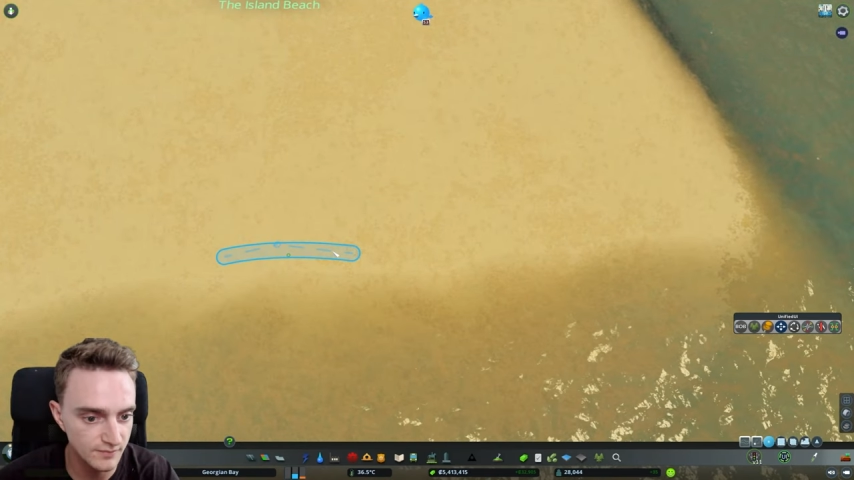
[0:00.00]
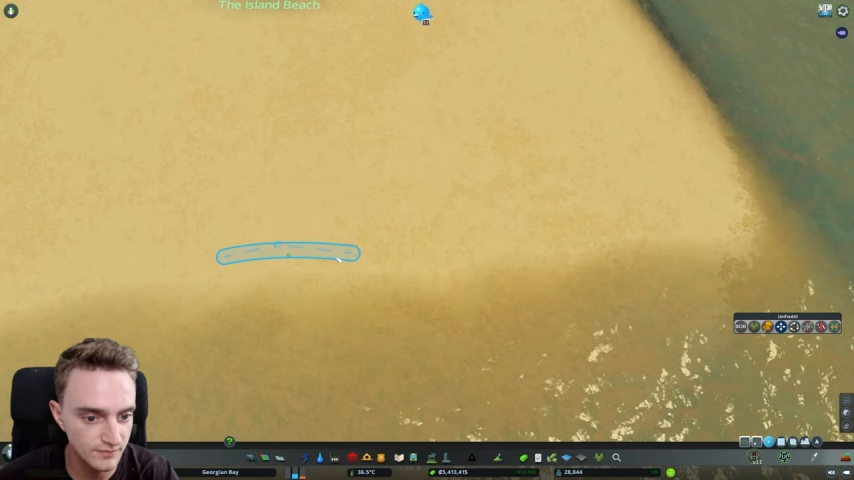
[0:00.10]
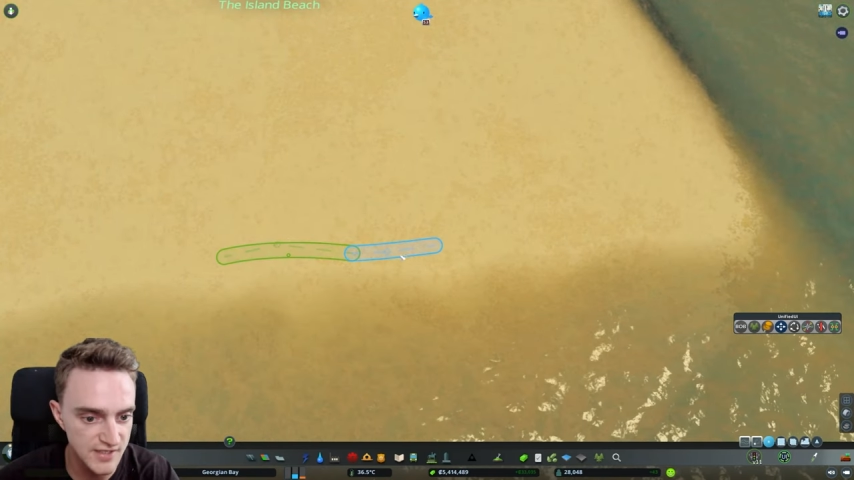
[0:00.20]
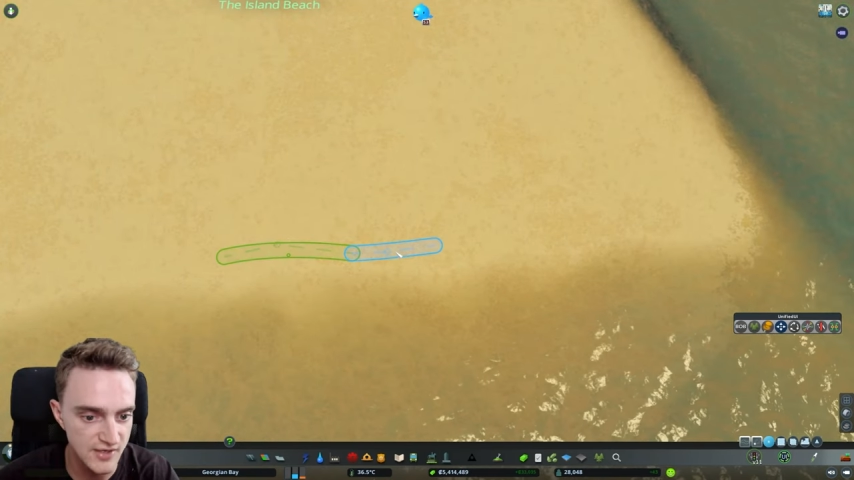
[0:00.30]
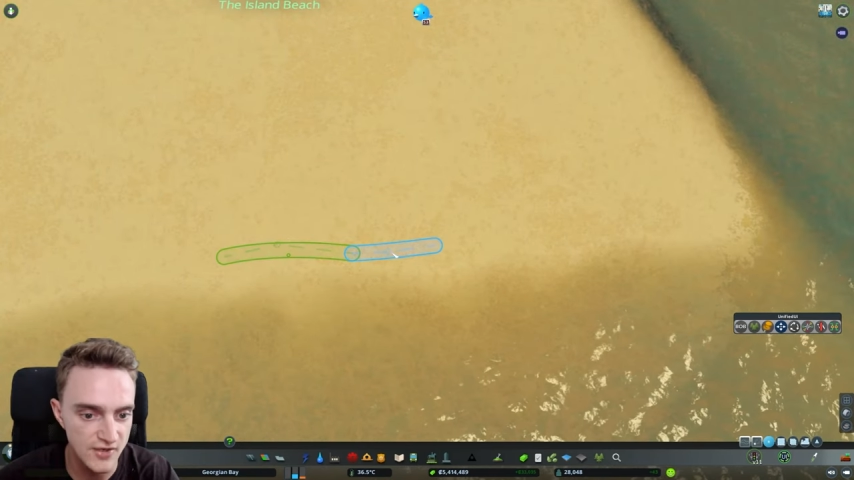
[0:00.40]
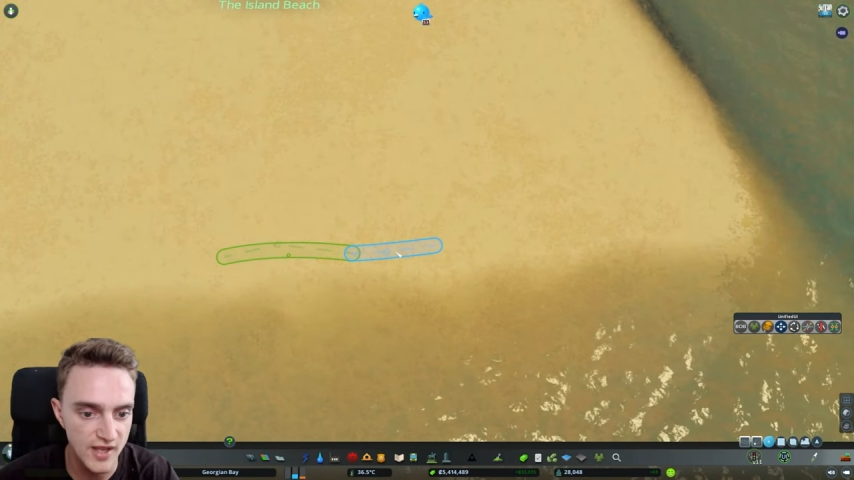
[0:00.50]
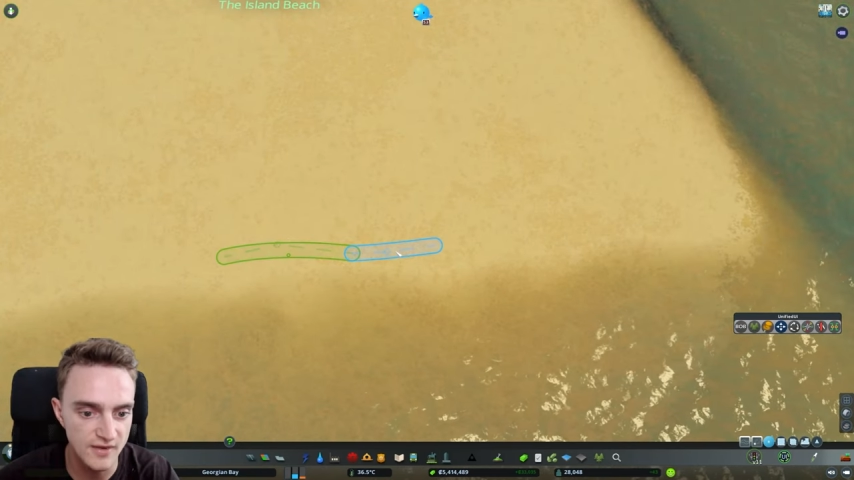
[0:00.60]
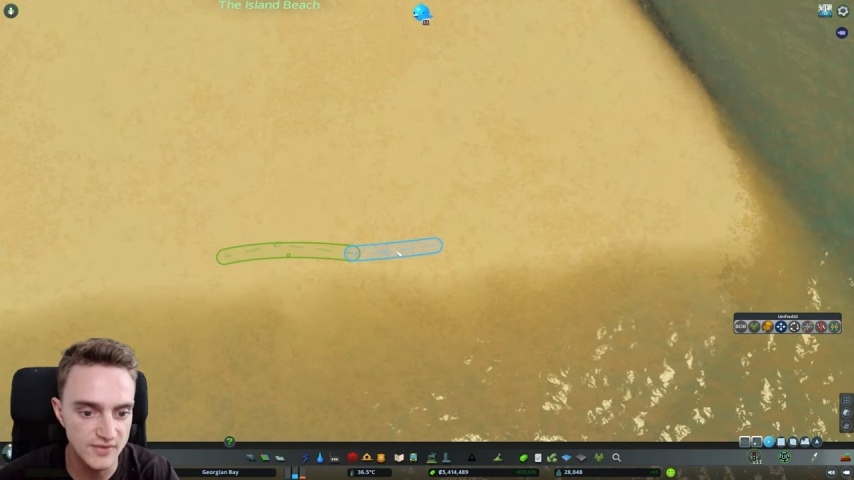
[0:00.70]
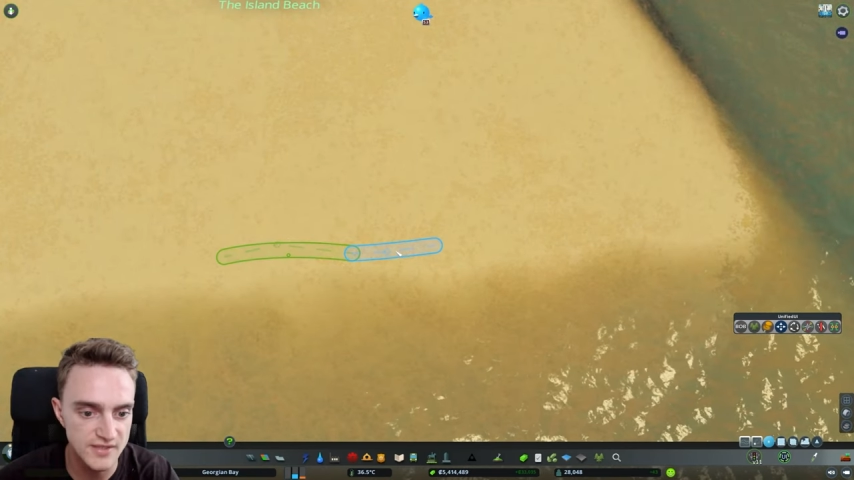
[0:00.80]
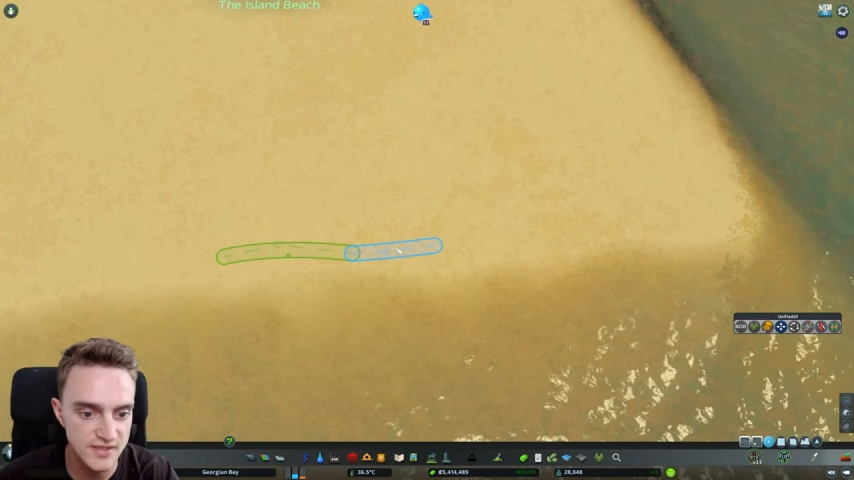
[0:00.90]
because now you can't
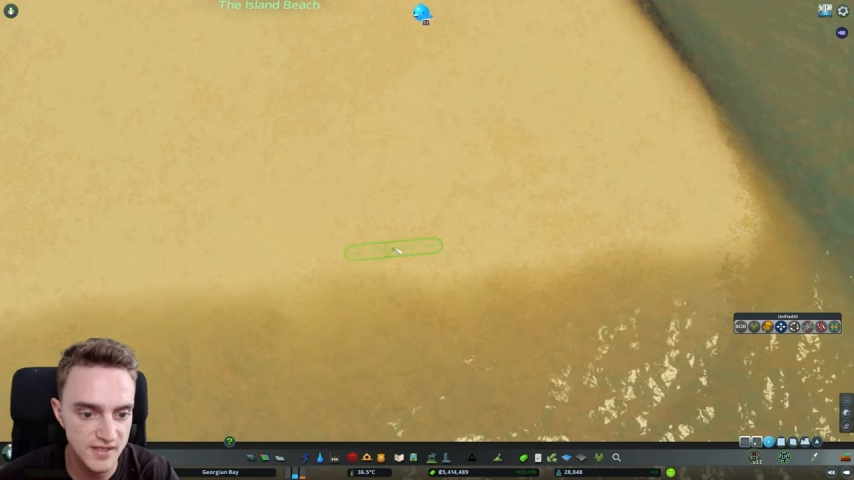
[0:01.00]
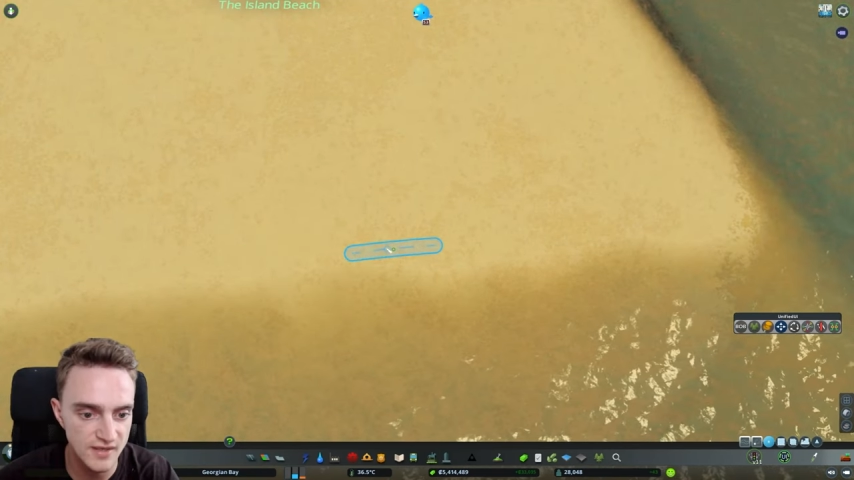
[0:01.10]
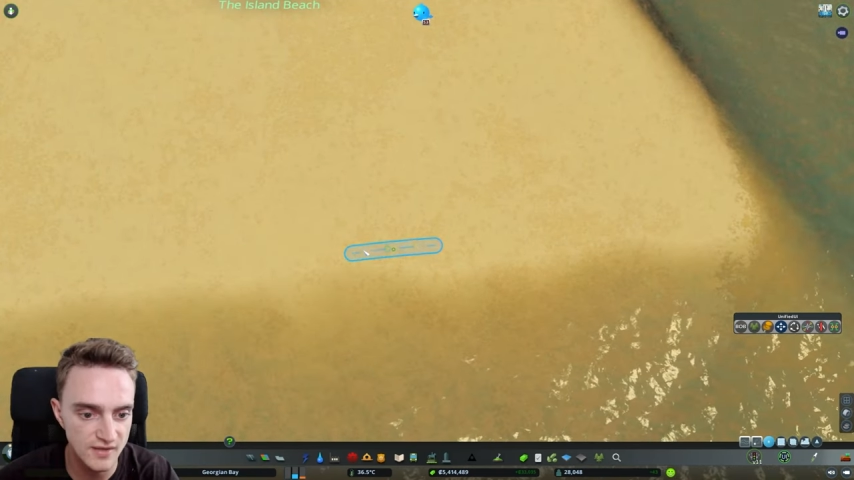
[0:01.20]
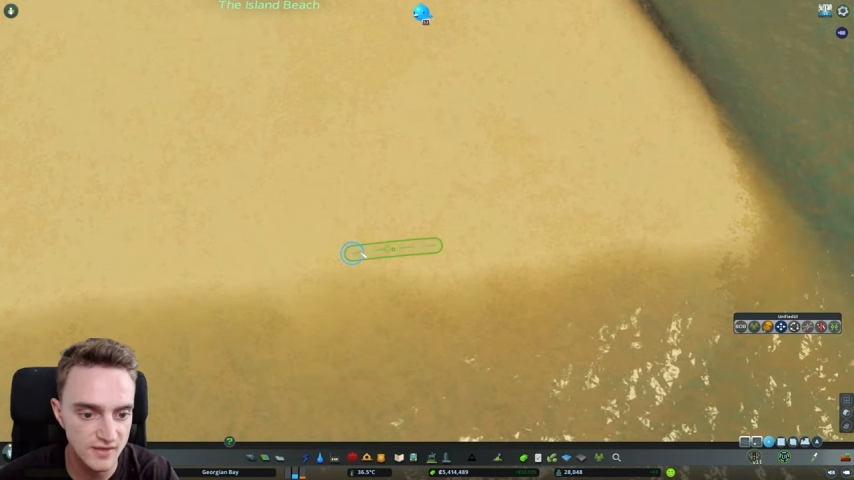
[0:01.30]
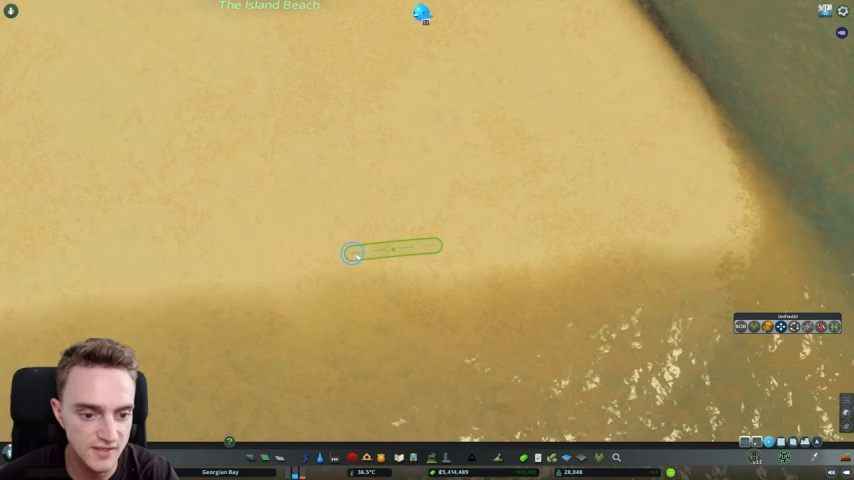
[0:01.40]
even see it.